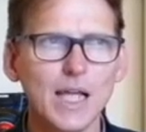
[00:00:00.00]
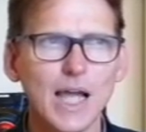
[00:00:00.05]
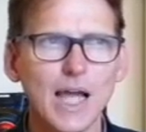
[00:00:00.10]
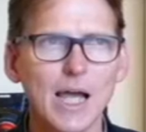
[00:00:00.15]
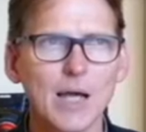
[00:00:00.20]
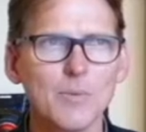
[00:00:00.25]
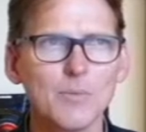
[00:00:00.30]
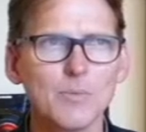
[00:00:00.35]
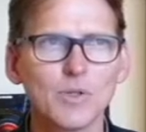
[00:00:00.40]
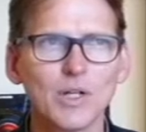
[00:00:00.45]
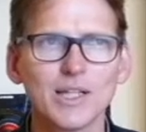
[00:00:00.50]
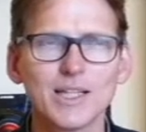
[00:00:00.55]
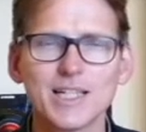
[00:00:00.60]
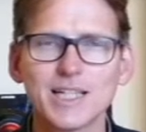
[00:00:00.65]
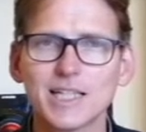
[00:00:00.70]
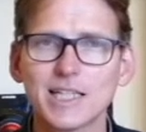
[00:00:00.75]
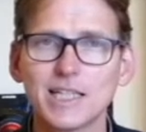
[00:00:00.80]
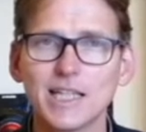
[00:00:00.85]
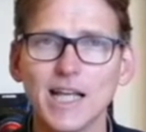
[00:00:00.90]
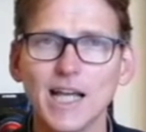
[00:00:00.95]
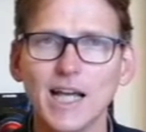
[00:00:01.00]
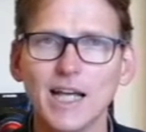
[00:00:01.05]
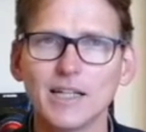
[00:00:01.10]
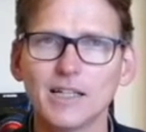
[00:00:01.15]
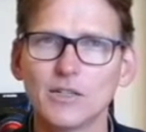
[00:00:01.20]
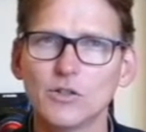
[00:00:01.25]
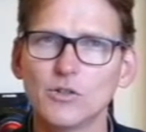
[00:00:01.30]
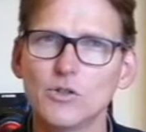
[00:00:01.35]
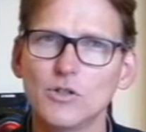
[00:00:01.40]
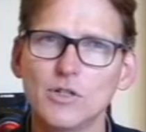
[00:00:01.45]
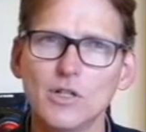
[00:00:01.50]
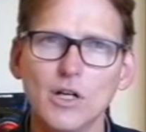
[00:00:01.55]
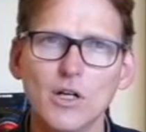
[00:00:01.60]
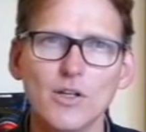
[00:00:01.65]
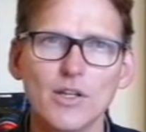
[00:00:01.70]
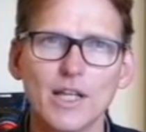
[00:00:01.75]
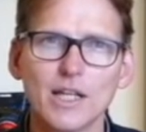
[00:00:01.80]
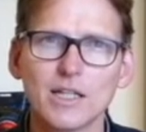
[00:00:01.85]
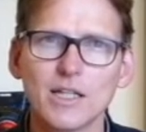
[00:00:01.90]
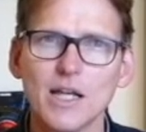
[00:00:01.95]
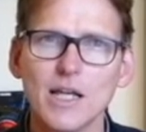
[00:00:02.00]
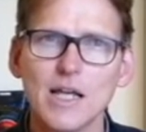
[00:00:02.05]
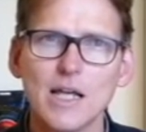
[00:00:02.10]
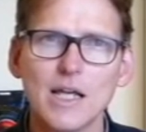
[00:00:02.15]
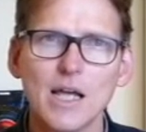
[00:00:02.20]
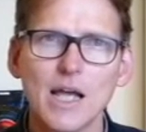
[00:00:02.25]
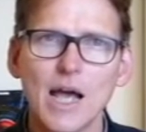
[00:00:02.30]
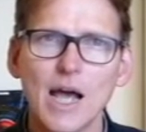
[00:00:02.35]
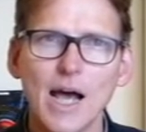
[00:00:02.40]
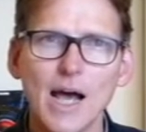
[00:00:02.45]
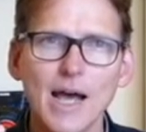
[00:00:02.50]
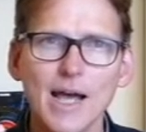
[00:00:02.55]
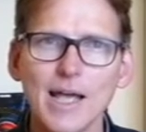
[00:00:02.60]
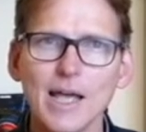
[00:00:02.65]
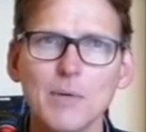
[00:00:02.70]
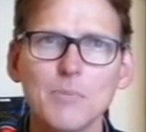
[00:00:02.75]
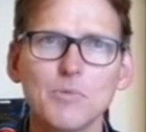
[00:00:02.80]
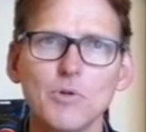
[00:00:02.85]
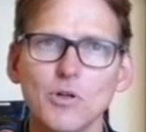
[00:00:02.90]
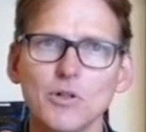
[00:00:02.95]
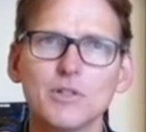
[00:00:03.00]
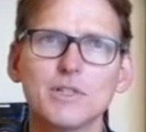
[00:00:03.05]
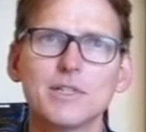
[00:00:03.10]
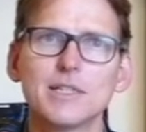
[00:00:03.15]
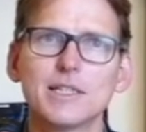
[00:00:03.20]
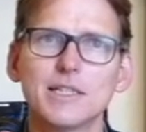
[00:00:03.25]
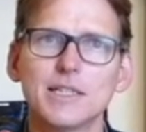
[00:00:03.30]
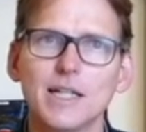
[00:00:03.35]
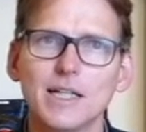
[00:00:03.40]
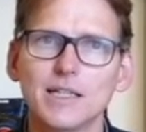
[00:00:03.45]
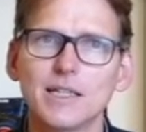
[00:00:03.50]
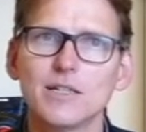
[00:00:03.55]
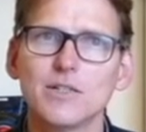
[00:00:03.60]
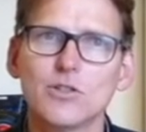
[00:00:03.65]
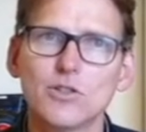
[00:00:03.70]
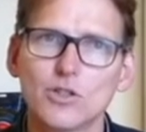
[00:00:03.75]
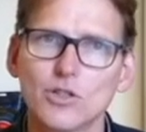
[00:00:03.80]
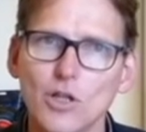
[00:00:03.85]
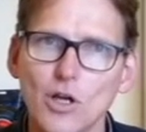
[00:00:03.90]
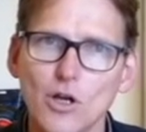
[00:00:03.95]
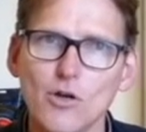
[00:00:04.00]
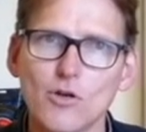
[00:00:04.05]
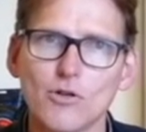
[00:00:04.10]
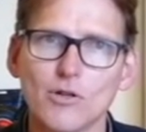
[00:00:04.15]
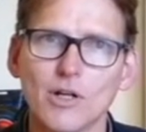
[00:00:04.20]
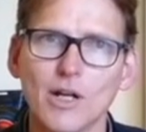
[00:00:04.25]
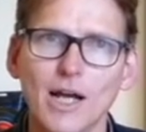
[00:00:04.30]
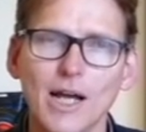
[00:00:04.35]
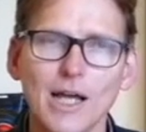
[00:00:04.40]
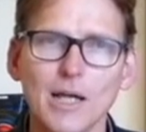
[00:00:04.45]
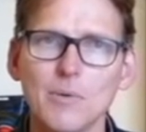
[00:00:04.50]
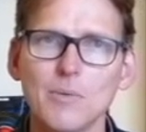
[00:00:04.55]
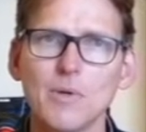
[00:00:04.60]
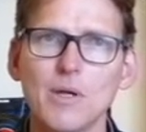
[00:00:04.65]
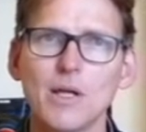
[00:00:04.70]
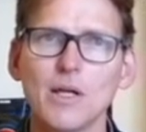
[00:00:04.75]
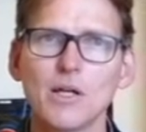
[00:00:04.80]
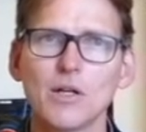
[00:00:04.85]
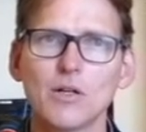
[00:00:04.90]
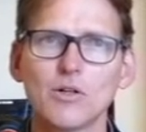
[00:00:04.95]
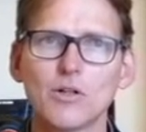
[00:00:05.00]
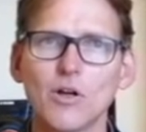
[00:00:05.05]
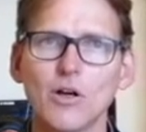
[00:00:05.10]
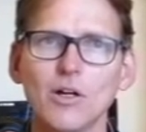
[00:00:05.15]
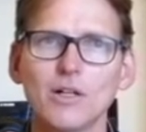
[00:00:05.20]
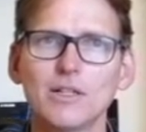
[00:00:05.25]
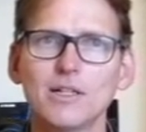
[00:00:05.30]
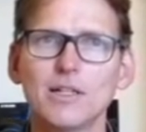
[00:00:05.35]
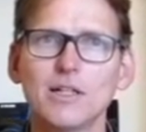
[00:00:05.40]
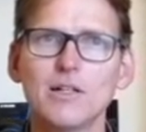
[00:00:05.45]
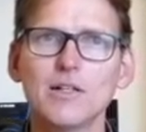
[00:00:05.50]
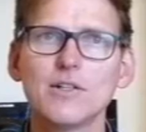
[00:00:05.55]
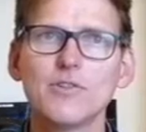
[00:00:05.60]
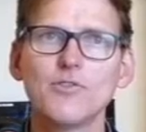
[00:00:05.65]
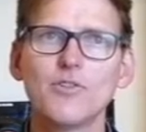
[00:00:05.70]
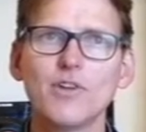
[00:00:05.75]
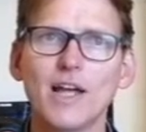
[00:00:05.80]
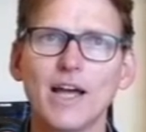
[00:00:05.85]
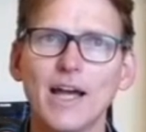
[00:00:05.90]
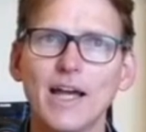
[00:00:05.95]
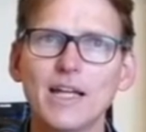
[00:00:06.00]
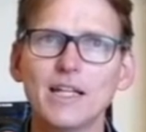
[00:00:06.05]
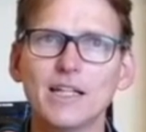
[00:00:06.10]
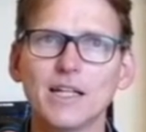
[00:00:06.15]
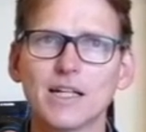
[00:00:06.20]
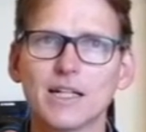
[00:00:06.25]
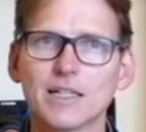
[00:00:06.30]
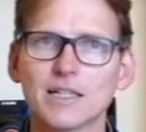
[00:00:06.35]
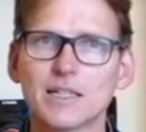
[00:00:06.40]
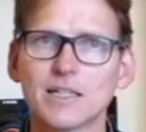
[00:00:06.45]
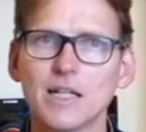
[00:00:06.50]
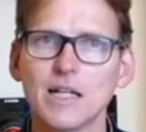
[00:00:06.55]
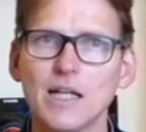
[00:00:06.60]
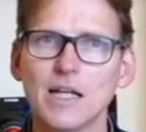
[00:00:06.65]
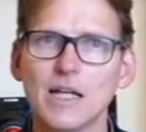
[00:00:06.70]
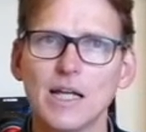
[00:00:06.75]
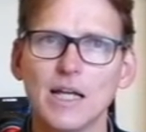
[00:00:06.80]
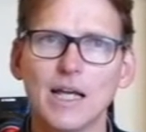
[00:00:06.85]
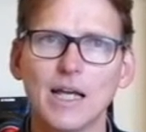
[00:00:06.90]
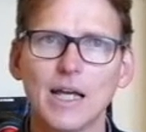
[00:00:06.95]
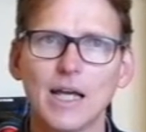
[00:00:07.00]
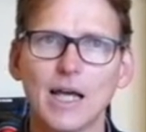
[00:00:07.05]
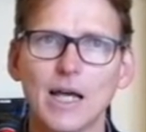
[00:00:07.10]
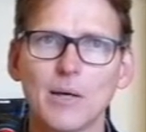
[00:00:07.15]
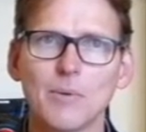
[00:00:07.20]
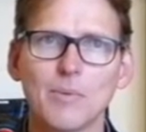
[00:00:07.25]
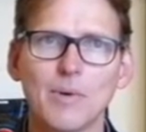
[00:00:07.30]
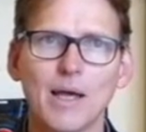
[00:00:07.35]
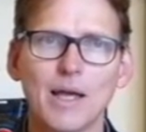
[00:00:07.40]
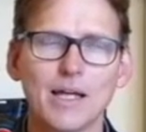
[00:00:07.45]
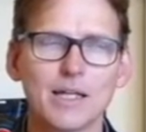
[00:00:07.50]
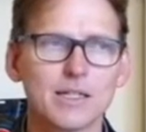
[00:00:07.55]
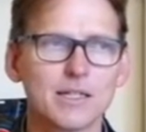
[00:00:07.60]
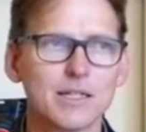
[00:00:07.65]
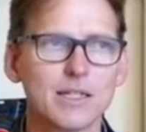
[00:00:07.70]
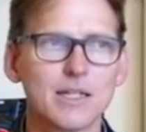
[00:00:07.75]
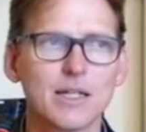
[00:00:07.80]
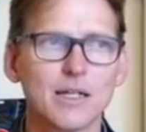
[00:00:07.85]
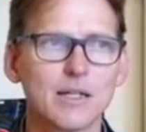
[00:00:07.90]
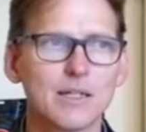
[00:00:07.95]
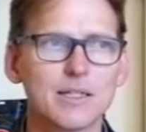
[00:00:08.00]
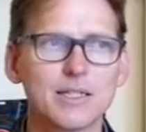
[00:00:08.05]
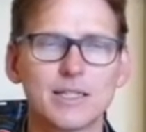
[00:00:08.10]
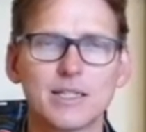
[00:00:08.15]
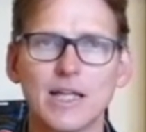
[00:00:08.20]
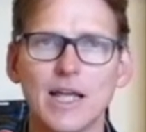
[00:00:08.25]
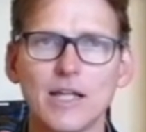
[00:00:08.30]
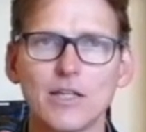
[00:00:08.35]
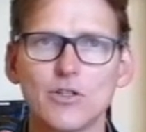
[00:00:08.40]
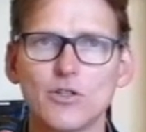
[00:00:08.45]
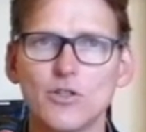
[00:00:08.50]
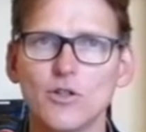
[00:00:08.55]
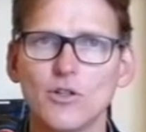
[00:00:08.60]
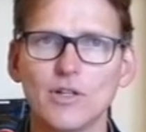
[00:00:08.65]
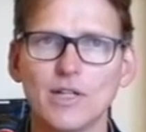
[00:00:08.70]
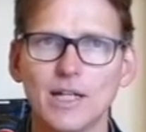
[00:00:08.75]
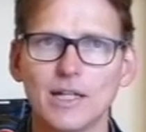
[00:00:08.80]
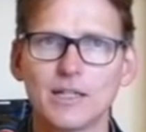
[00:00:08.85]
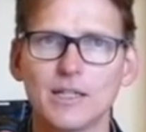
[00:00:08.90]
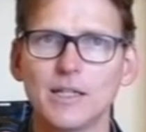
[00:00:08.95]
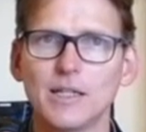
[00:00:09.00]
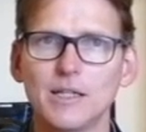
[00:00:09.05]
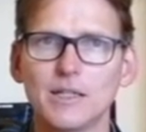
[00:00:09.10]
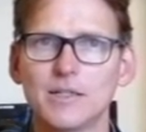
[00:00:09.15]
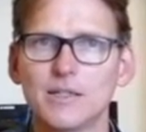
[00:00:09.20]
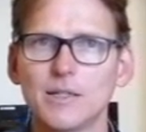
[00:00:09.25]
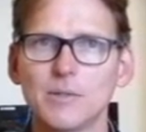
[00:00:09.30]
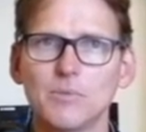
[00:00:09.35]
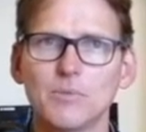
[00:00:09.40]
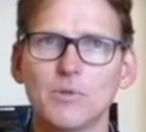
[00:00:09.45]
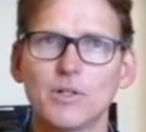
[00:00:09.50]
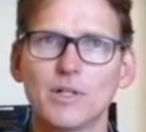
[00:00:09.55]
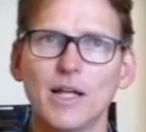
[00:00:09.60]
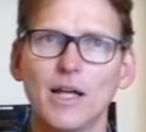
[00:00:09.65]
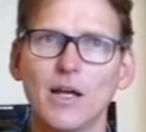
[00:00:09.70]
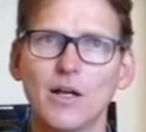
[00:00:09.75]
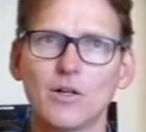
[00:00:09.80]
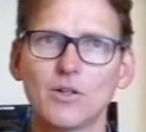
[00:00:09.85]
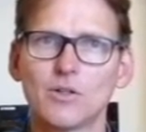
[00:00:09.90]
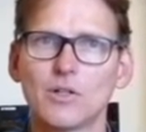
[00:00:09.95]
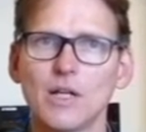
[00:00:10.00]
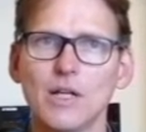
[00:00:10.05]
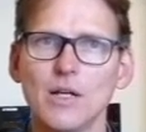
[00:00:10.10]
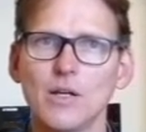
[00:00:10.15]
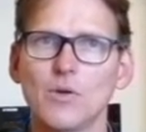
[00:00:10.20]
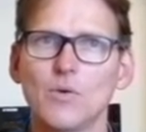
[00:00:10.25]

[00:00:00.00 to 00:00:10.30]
um, understand and to know that I am not set in stone. I am, God didn't create us um, as a statue that He timbered out